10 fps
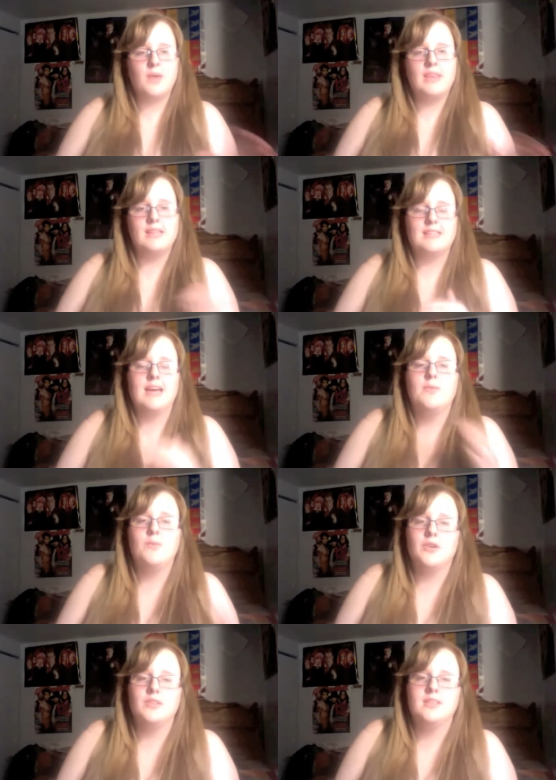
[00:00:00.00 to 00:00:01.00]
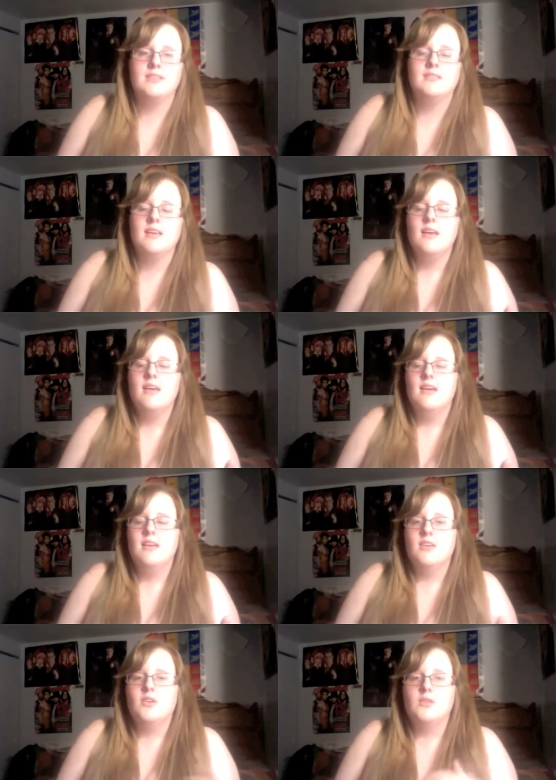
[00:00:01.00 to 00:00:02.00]
this diet works is
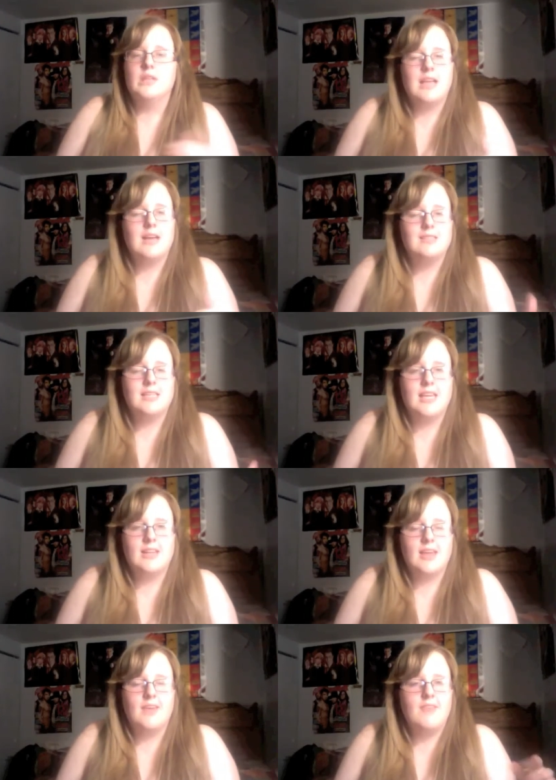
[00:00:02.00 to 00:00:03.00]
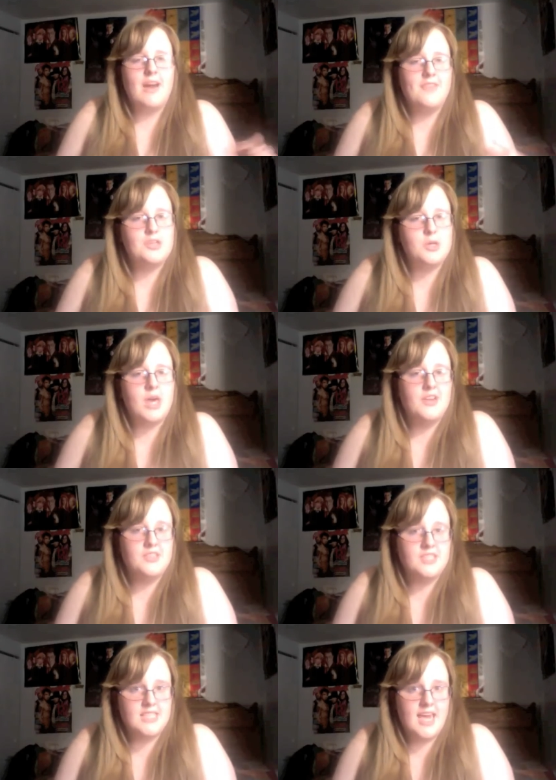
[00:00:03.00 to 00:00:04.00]
you're only allowed to eat like 500
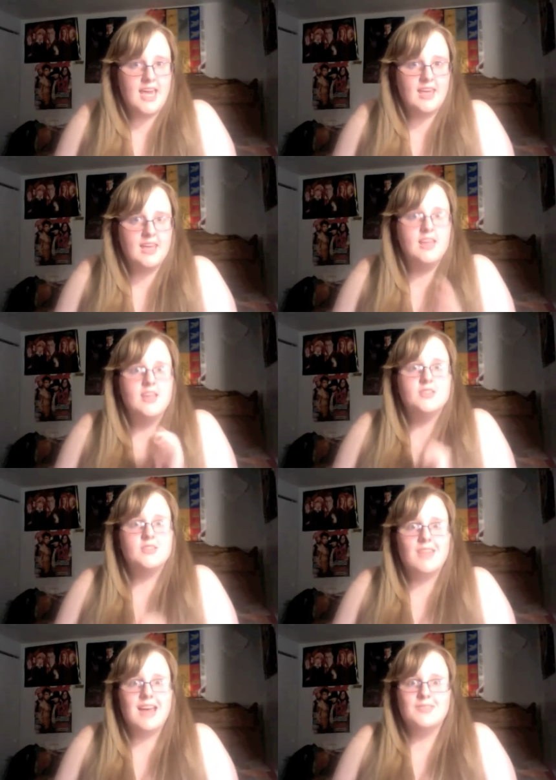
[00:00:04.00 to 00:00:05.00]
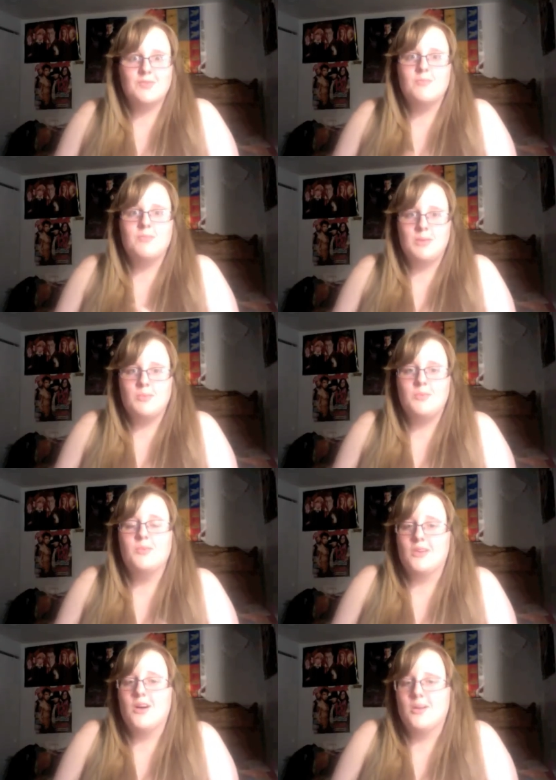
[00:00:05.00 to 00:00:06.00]
calories a day. So that's where
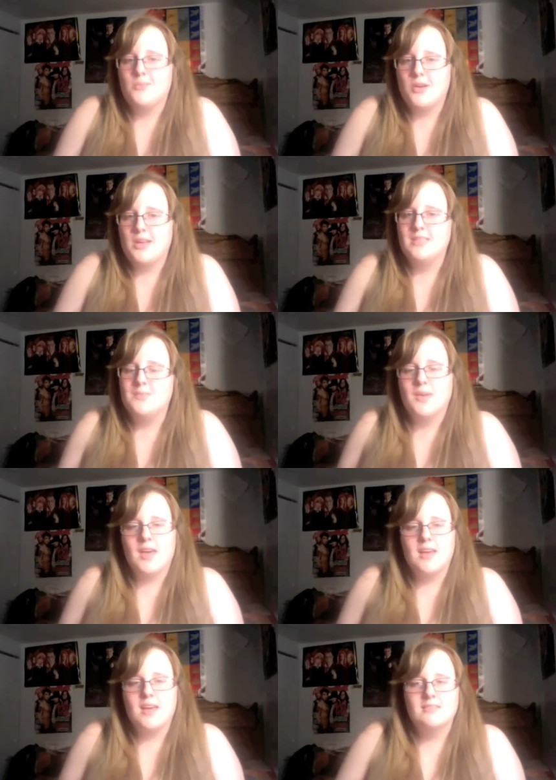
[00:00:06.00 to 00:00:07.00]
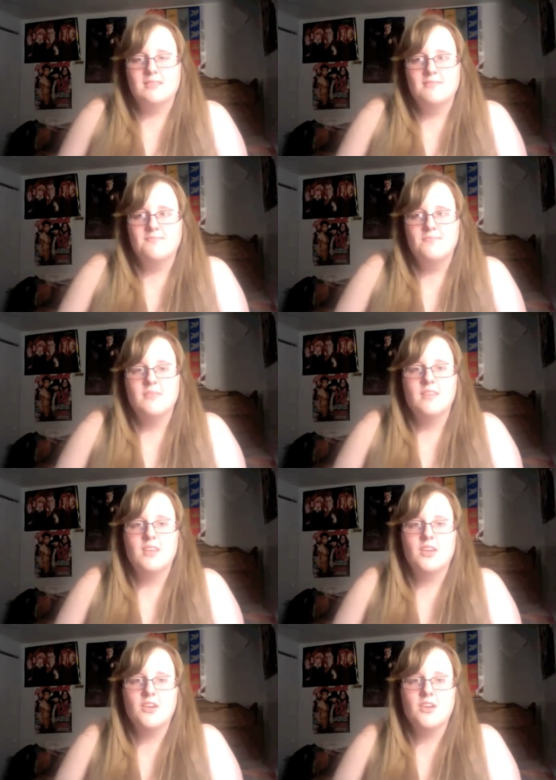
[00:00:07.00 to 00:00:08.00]
the hard part is, because
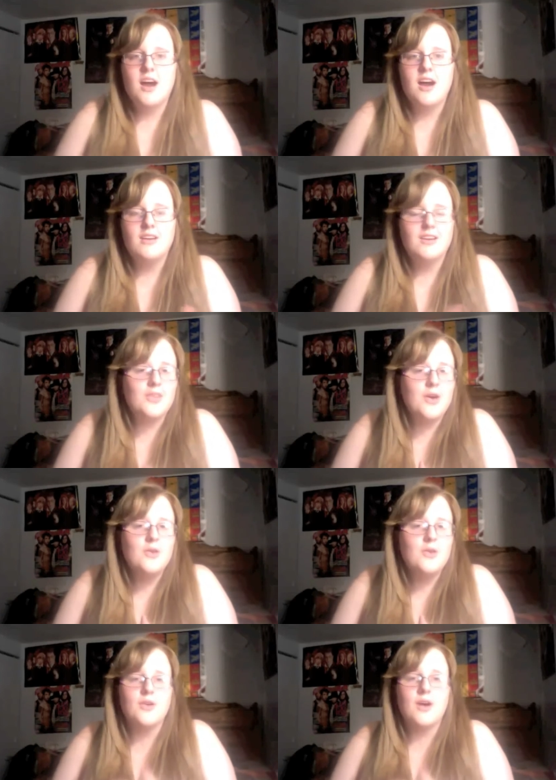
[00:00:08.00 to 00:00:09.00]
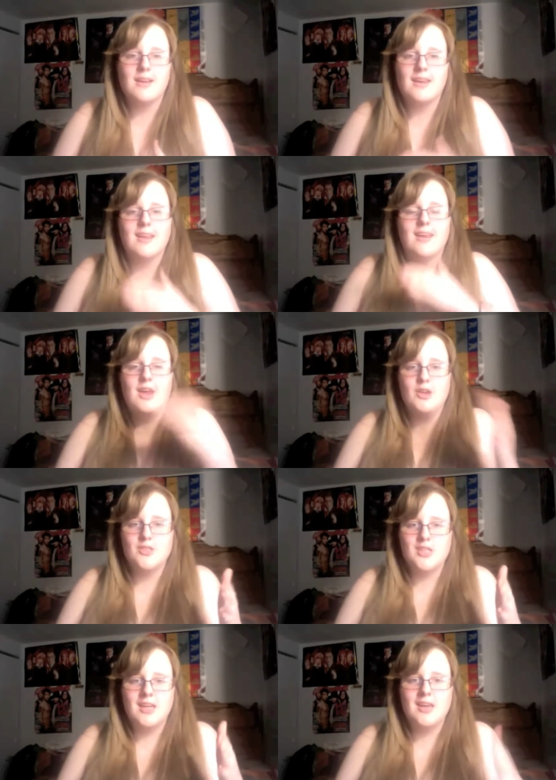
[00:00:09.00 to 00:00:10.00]
although you are getting
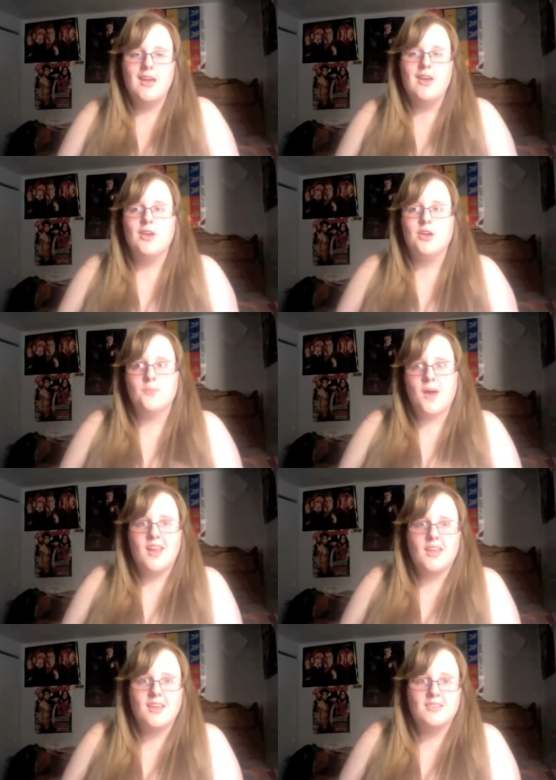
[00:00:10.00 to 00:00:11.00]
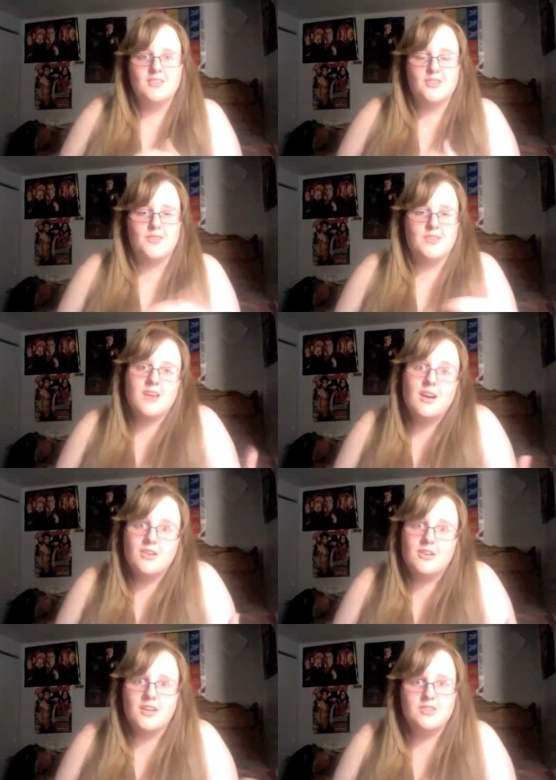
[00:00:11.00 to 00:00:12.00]
energy, your body still feels
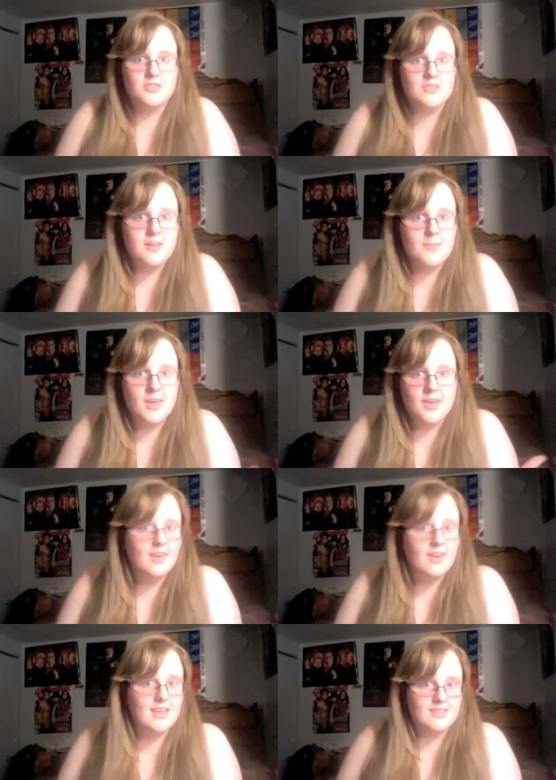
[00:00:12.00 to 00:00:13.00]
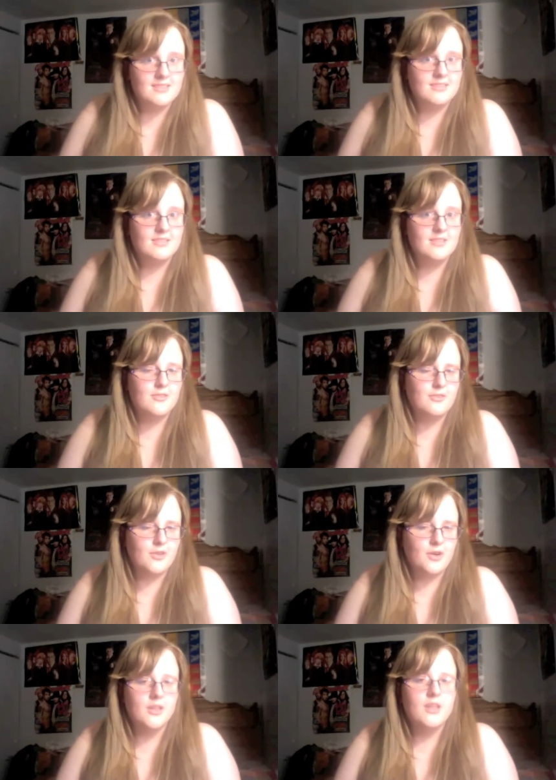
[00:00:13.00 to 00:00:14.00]
hunger because your stomach isn't full.